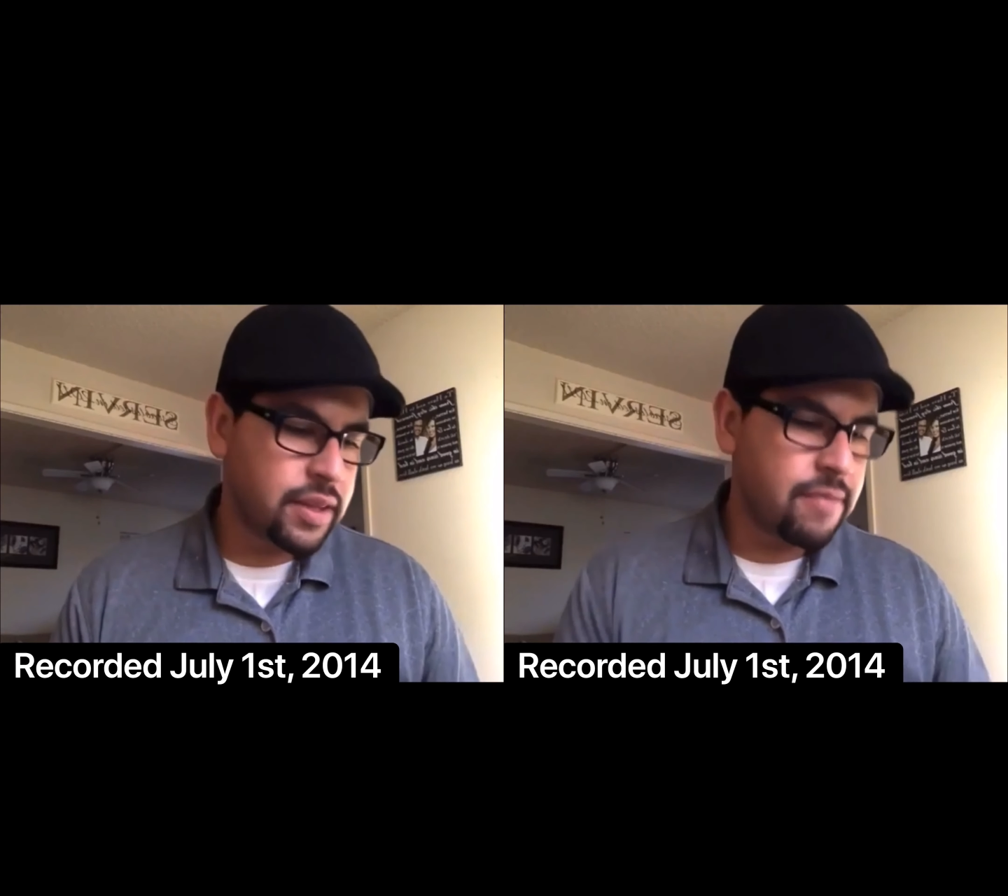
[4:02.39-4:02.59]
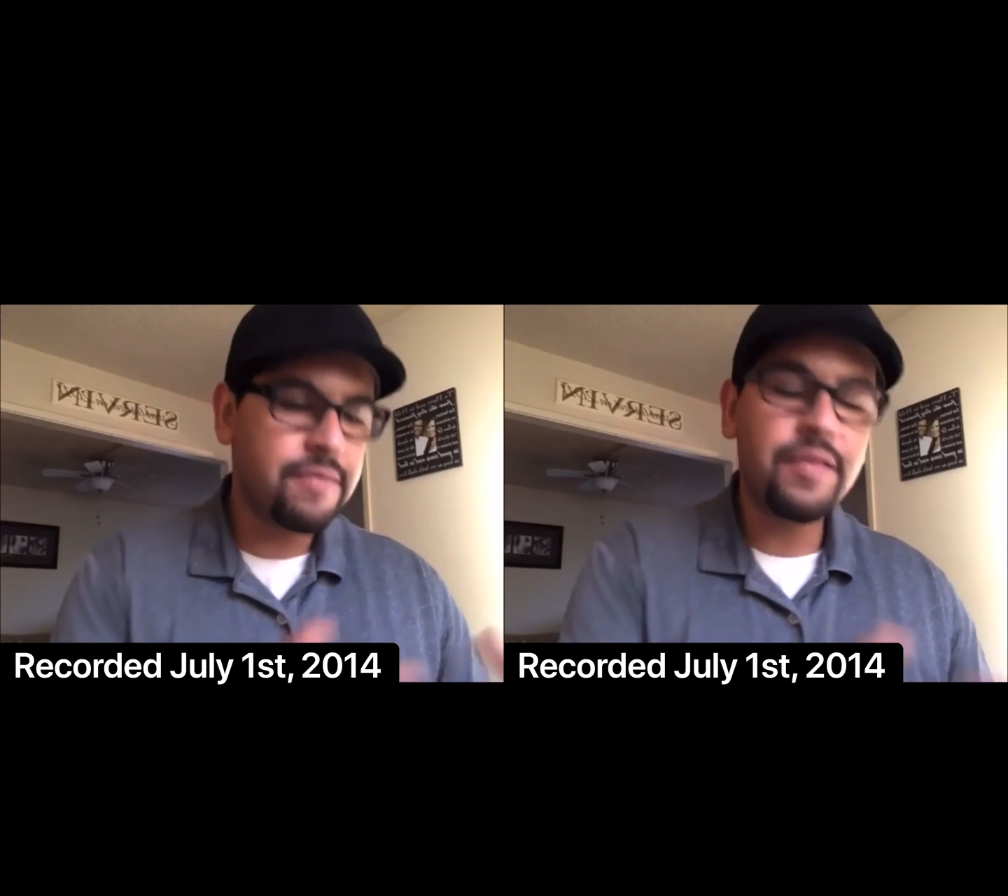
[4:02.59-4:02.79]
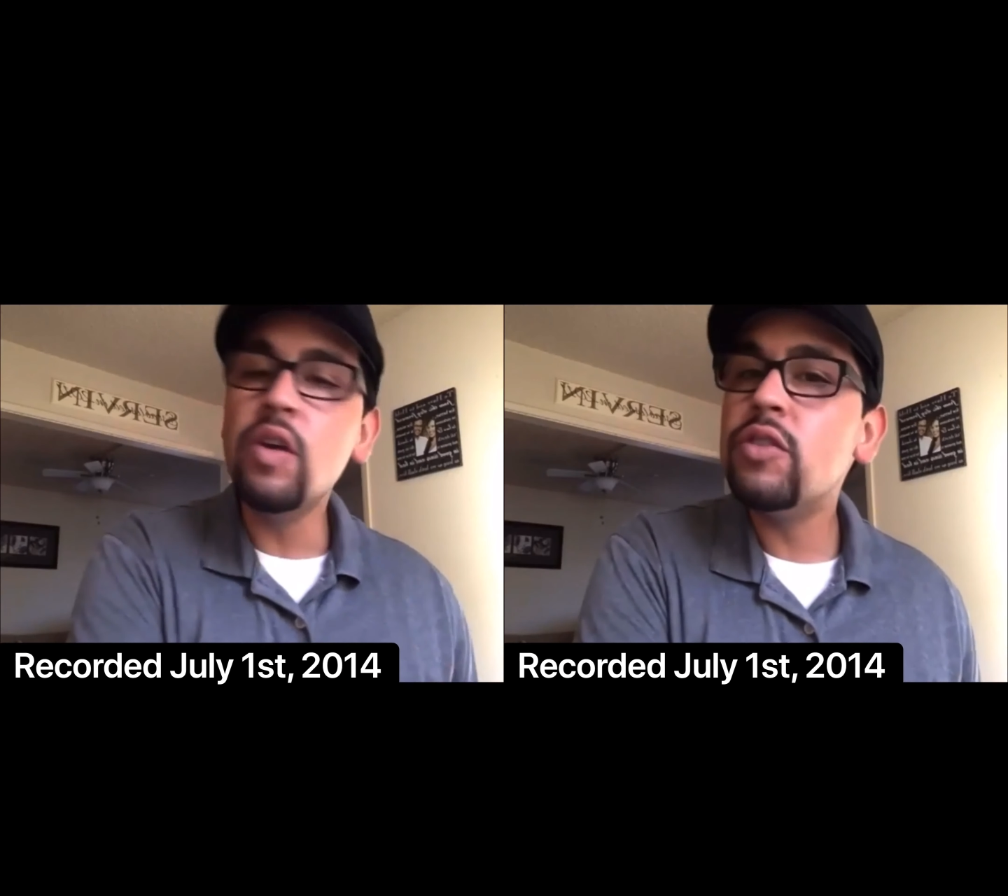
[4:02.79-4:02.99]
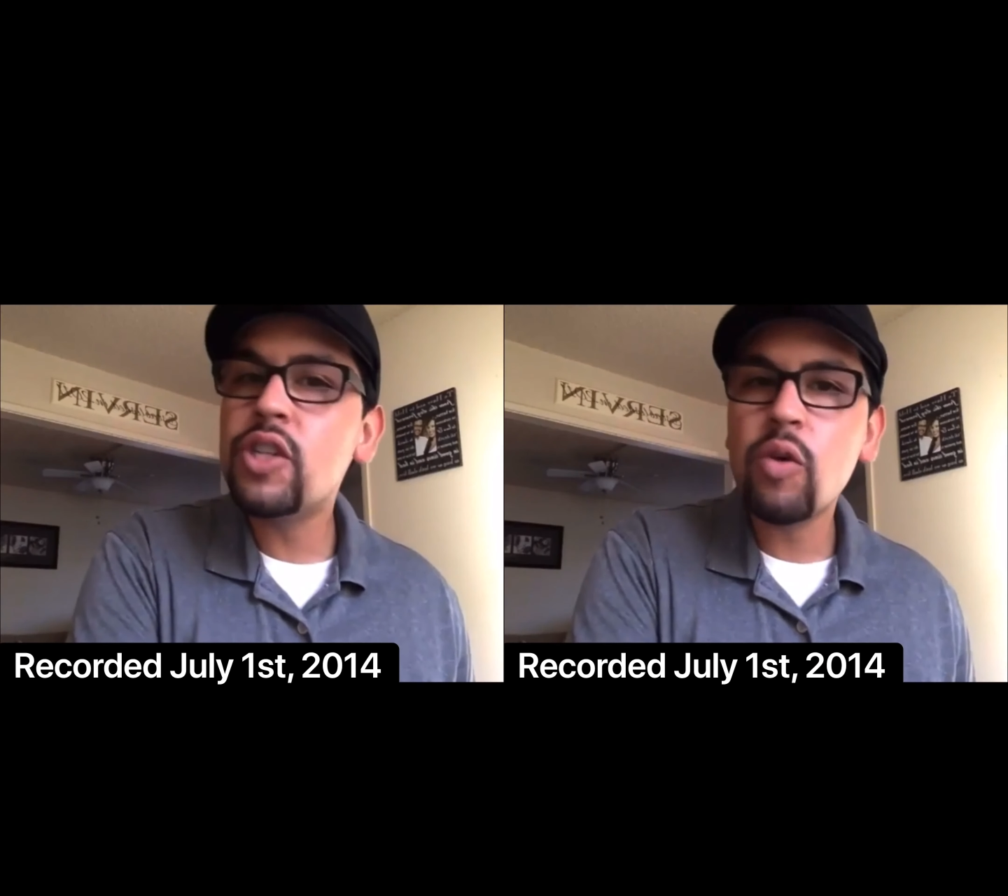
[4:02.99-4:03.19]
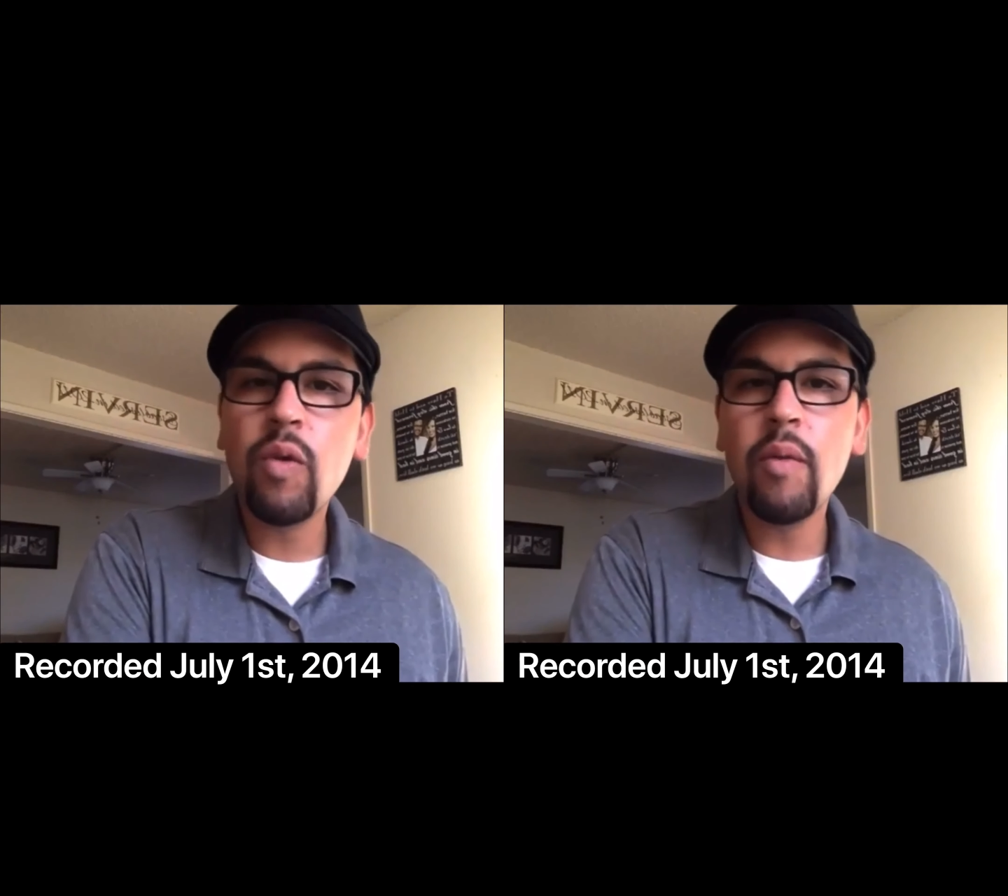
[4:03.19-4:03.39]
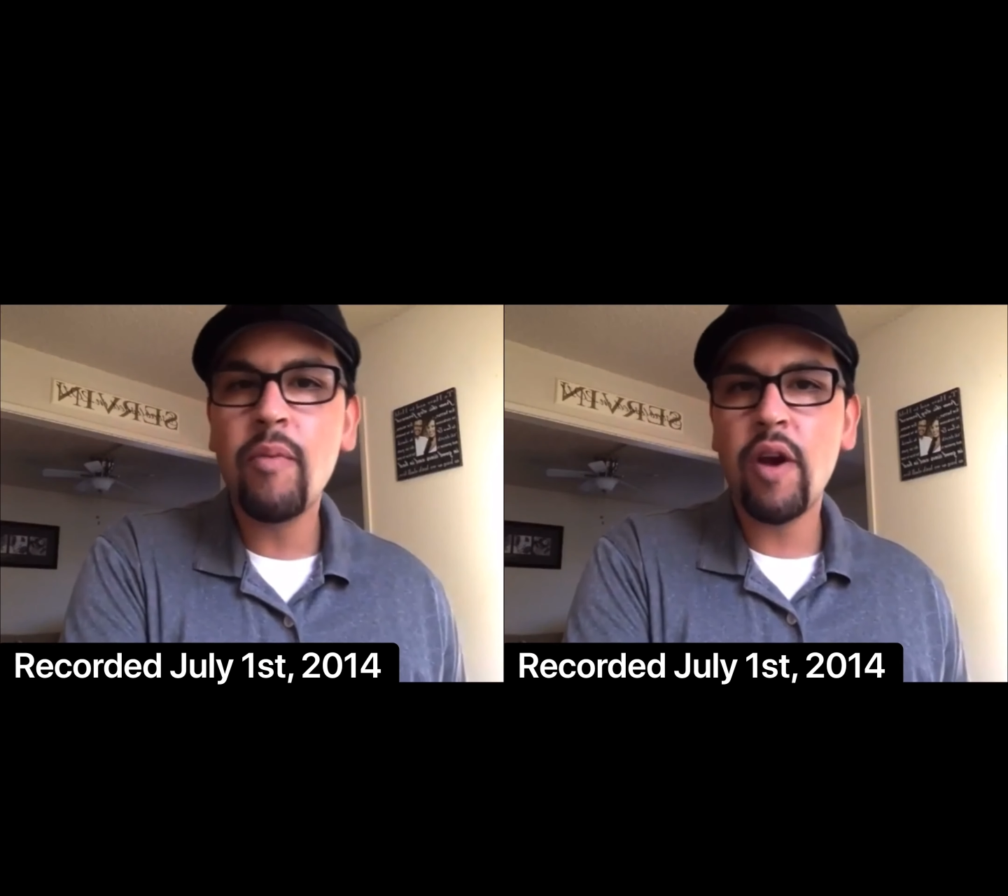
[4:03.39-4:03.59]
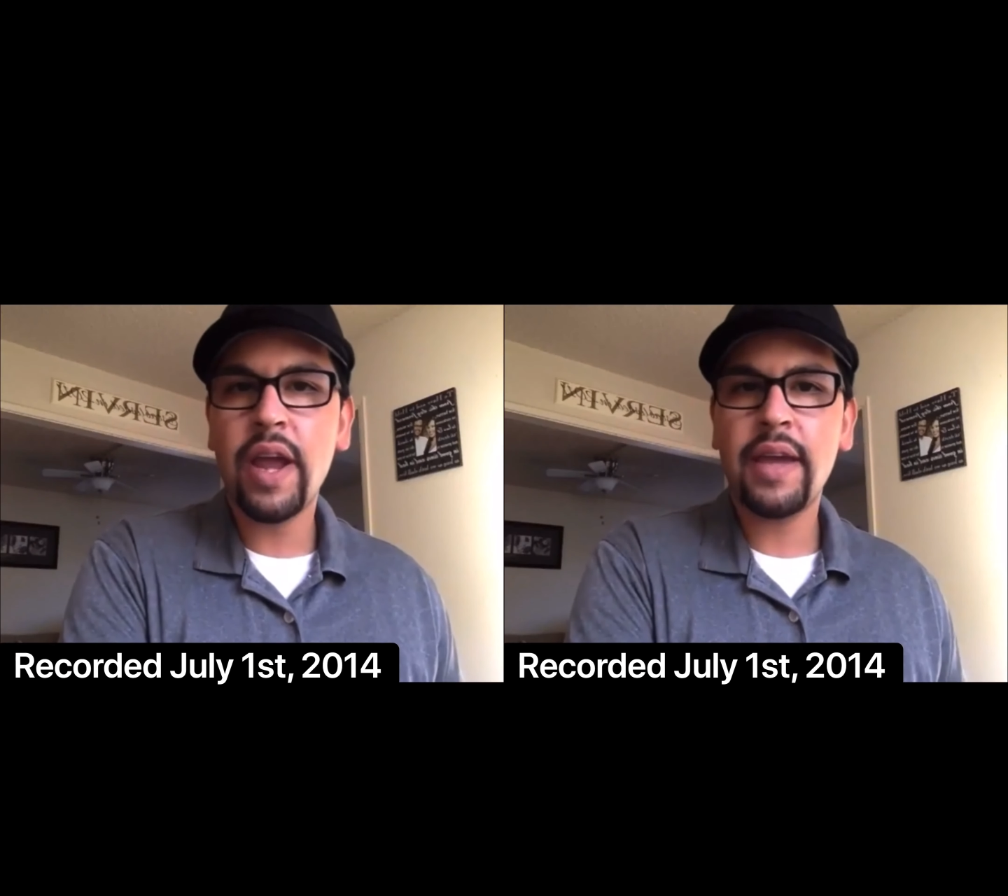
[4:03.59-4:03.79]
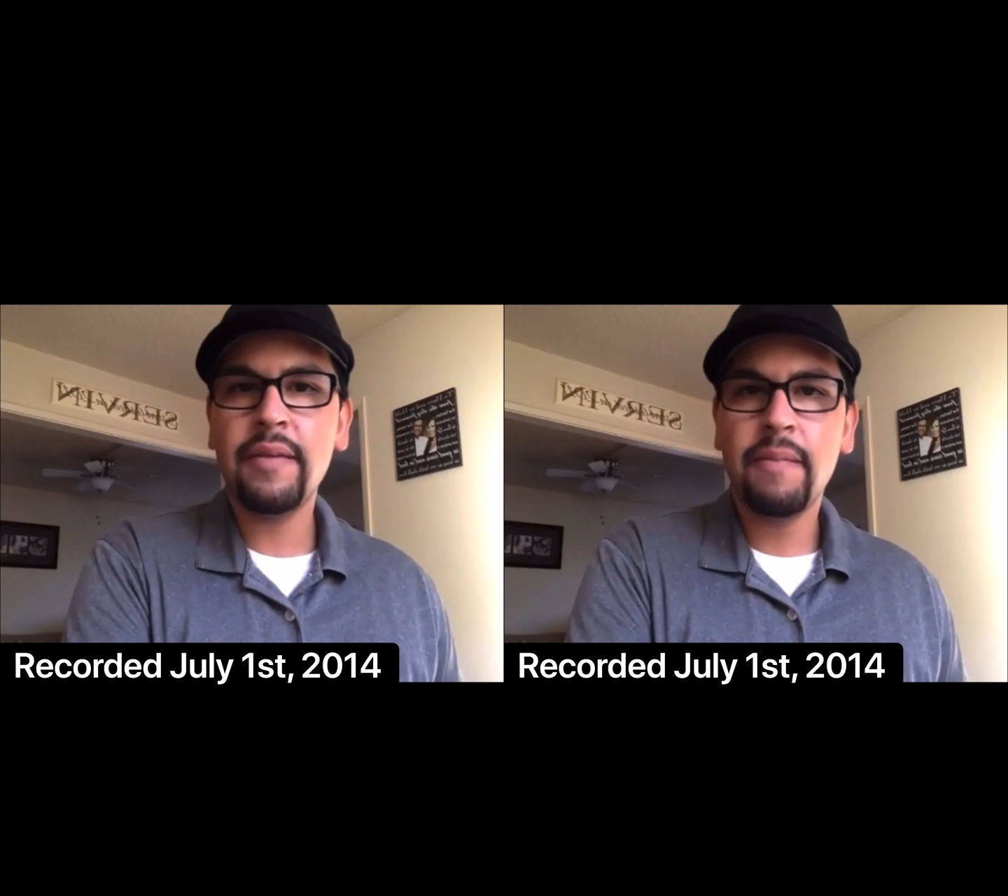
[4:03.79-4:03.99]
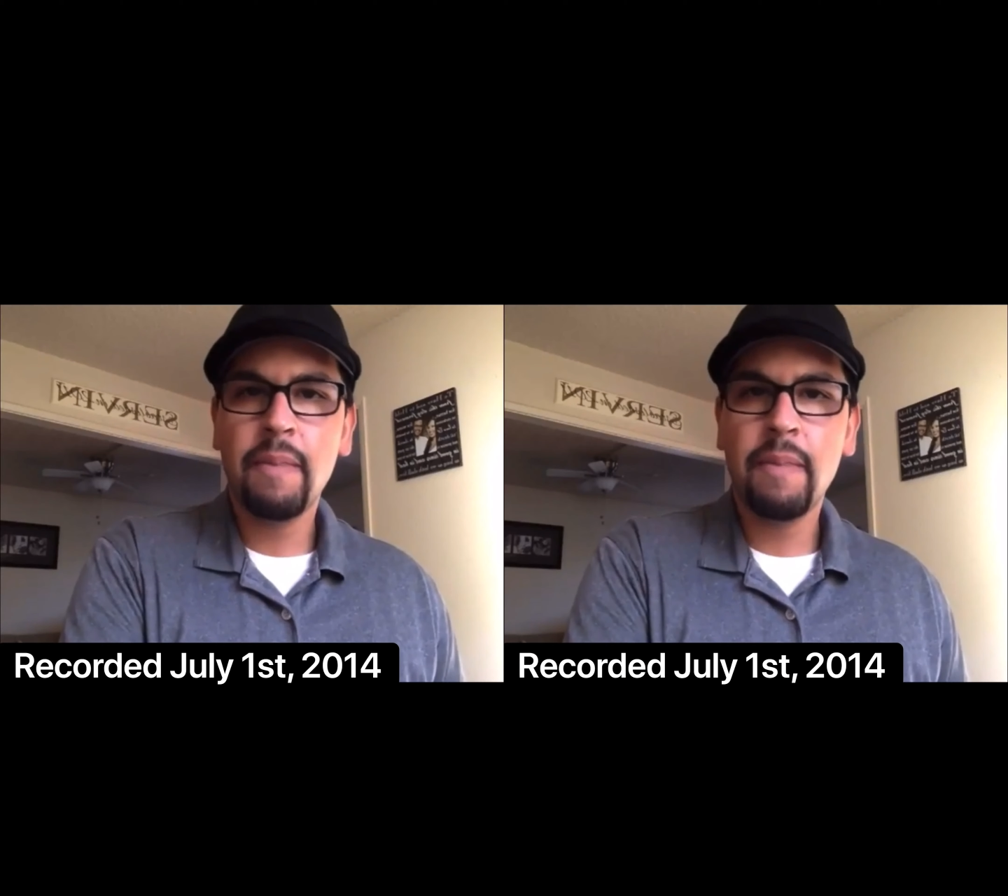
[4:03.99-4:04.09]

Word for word: the future will bring.